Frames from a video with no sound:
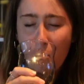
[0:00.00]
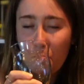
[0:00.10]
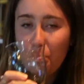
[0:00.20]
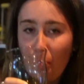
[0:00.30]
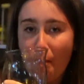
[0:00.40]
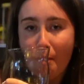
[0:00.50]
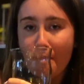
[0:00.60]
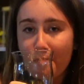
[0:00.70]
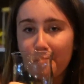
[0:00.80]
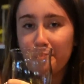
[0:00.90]
But she's
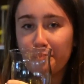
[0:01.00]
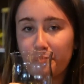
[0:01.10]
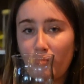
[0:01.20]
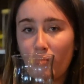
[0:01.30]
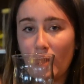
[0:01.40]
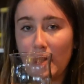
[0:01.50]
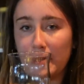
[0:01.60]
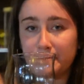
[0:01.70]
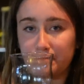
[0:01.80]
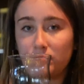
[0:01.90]
drinking water, so she's
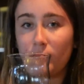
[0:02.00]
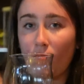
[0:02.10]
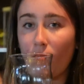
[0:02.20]
okay.